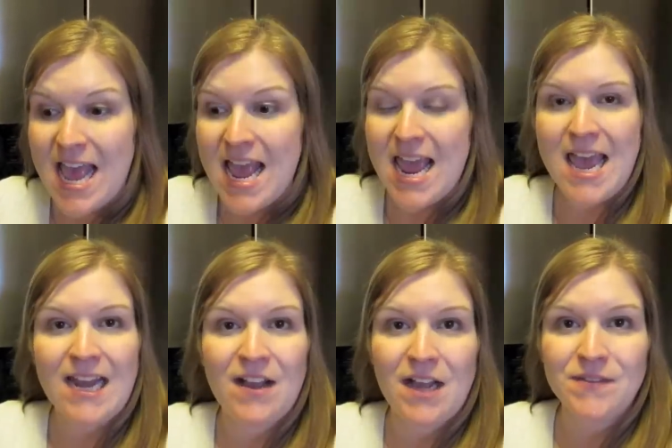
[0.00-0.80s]
and
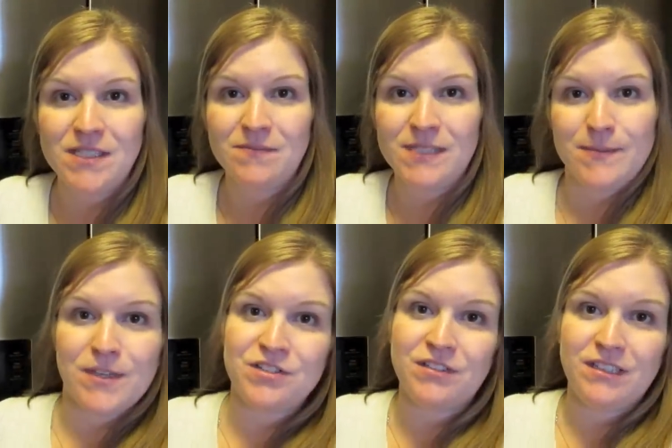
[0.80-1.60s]
I'll have some
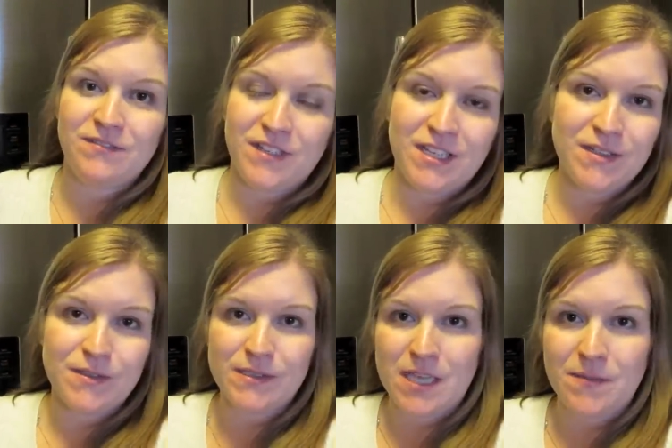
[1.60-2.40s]
specialty
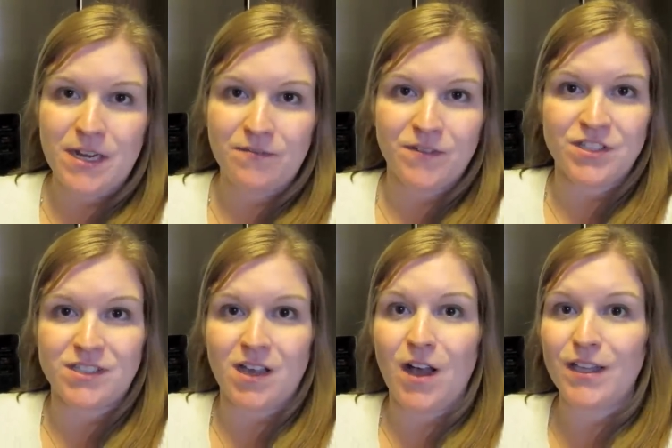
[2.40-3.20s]
videos coming up for
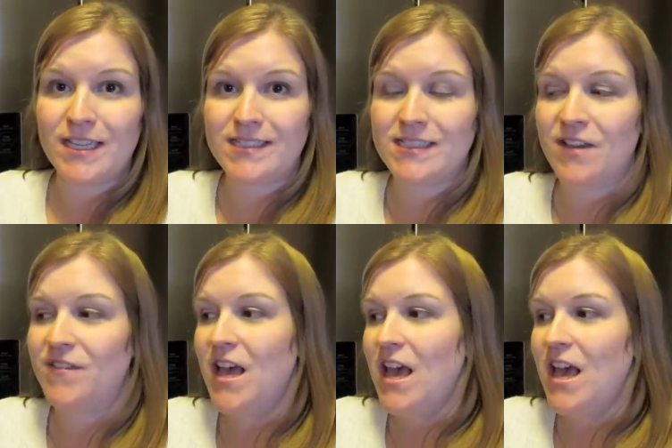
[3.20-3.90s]
just the holiday stuff.